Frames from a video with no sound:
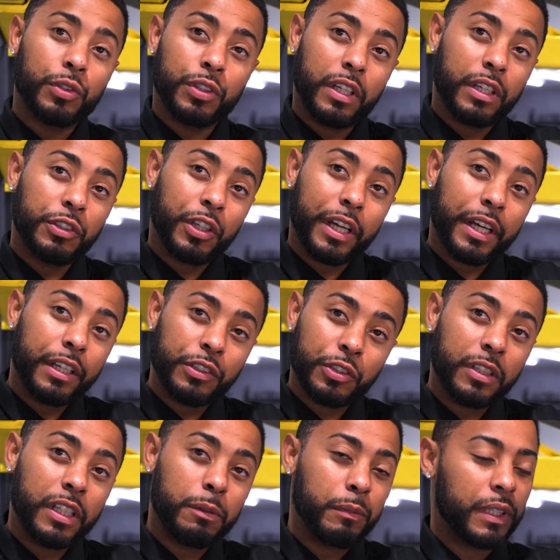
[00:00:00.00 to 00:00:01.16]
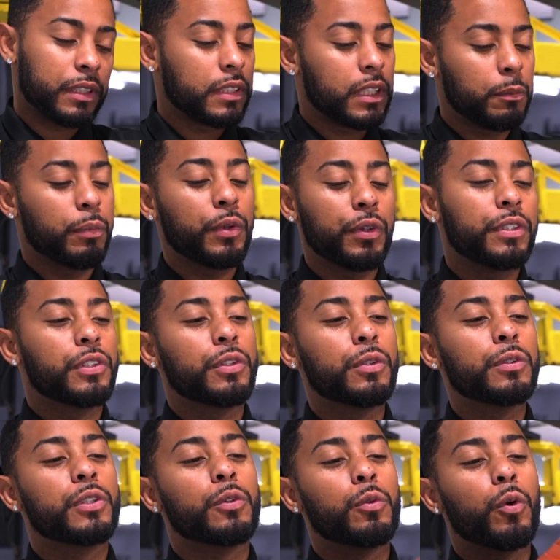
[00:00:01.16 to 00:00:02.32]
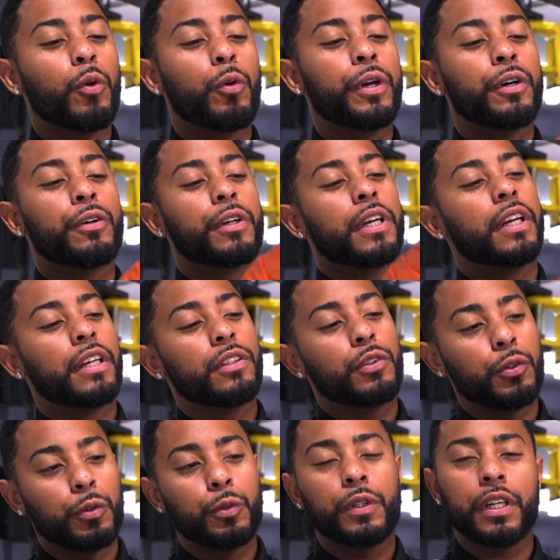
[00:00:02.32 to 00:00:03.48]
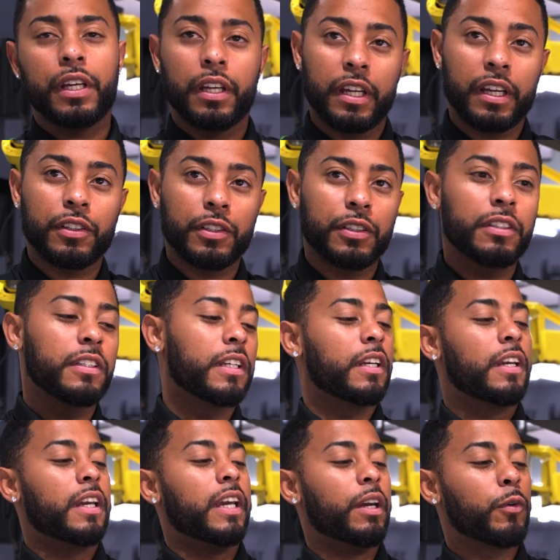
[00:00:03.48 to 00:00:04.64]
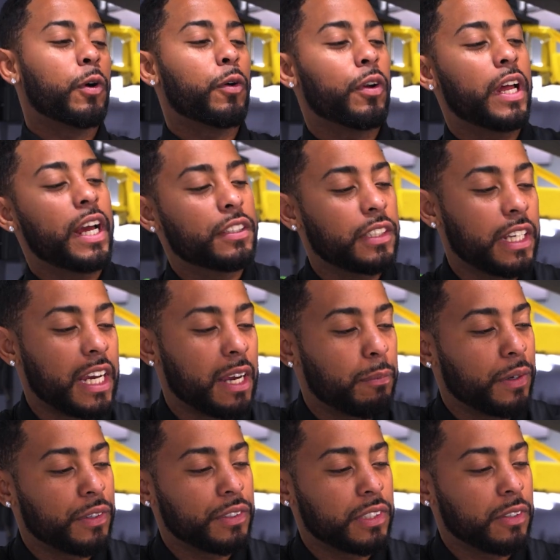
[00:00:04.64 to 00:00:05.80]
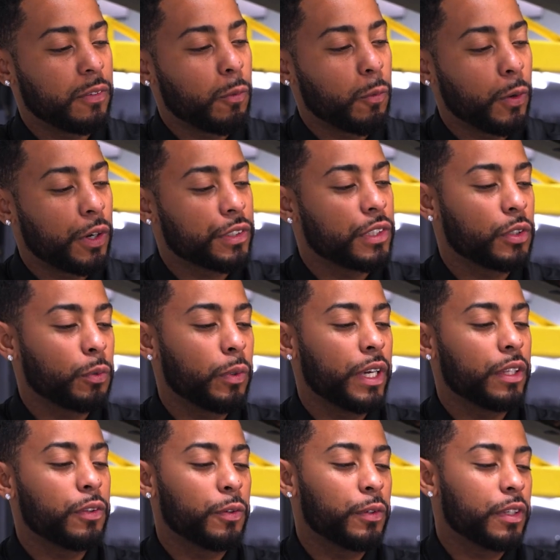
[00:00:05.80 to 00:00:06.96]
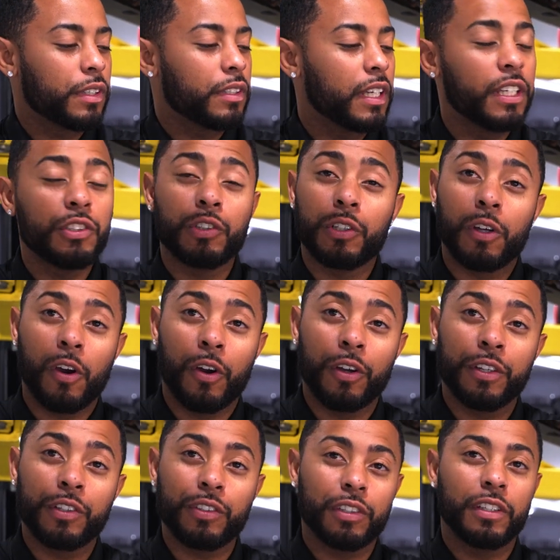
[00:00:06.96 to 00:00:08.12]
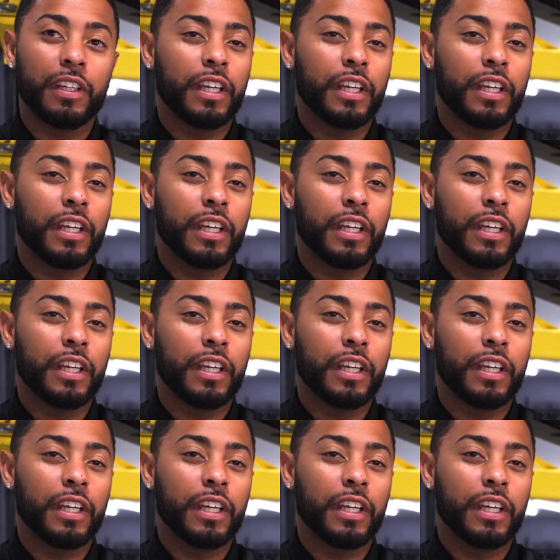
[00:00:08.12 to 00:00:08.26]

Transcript: will set a check engine light, but it's typically due to oil getting through the connector. And what would actually happen is it works its way through this engine harness